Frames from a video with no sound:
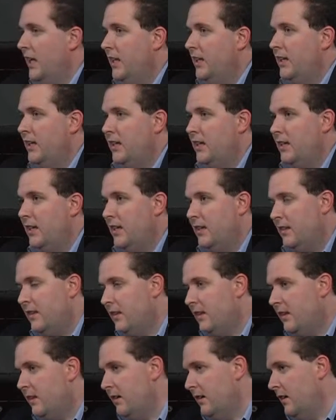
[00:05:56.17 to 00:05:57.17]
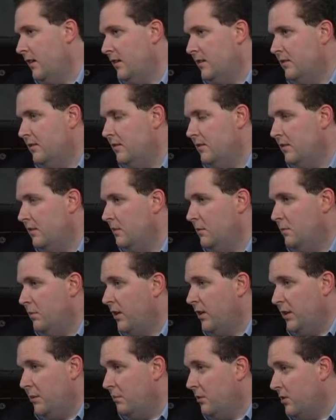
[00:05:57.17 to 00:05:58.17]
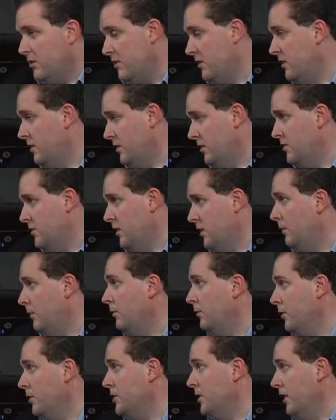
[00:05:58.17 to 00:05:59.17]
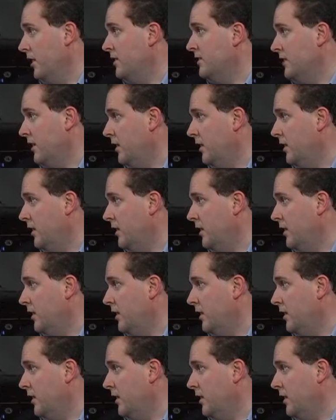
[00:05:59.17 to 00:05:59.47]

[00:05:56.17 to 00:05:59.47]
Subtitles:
and I think Bradley Byrne has done a good job of reaching out,